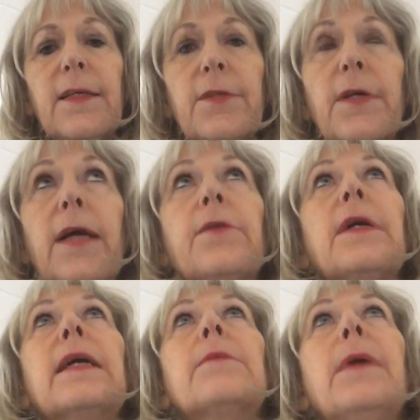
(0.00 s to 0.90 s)
try to
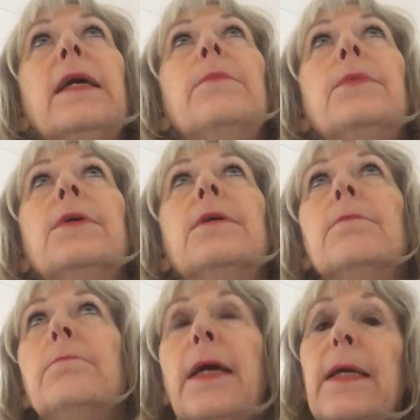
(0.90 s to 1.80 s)
get paper,
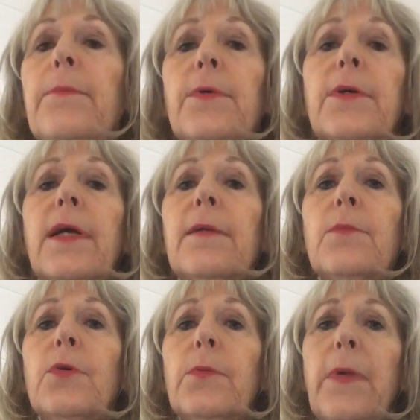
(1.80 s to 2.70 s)
and
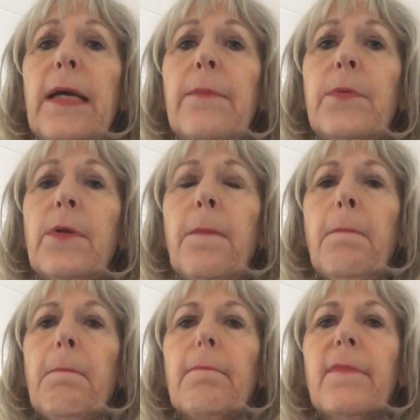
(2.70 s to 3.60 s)
more paper,
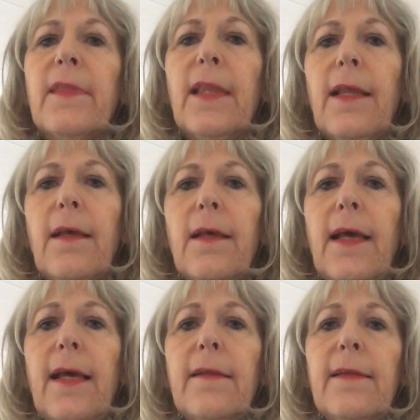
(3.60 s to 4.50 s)

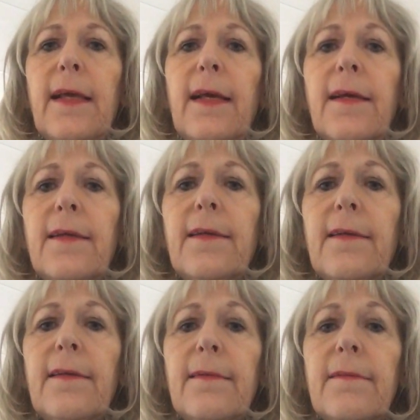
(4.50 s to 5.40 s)
and
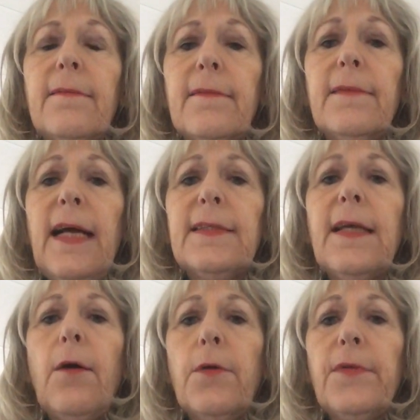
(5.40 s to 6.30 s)
that's
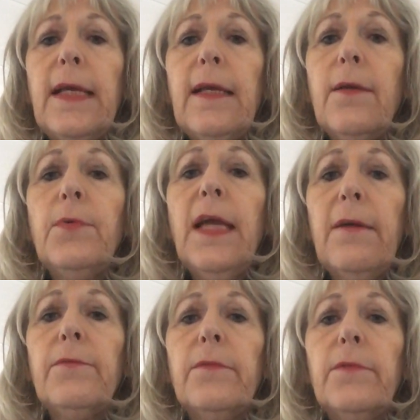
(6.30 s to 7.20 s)
our thing. We
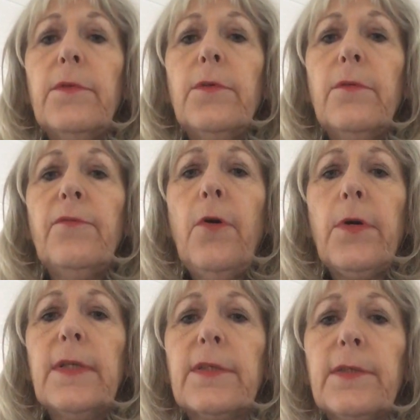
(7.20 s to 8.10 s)
have
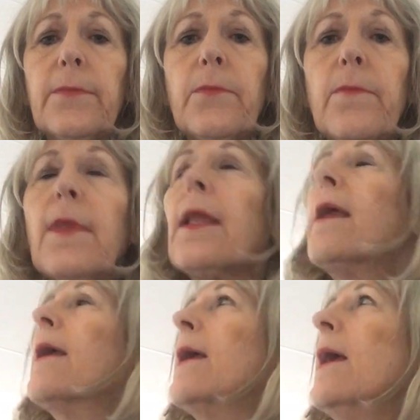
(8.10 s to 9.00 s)
forest,
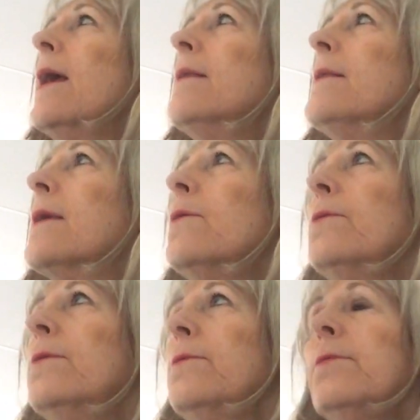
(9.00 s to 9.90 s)
and
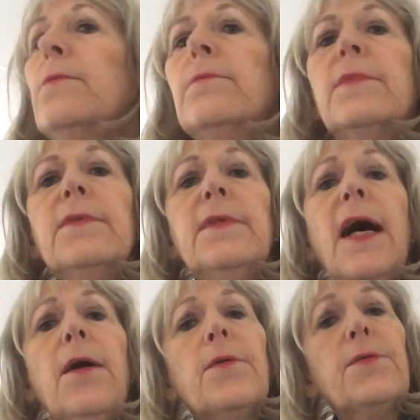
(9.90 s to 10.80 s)

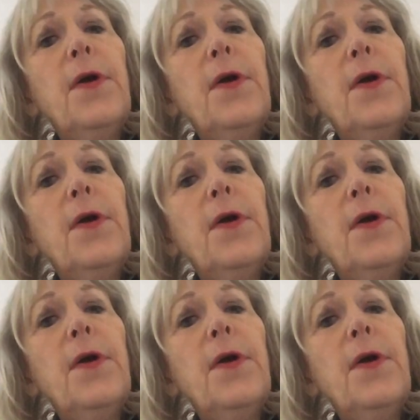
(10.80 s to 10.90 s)
now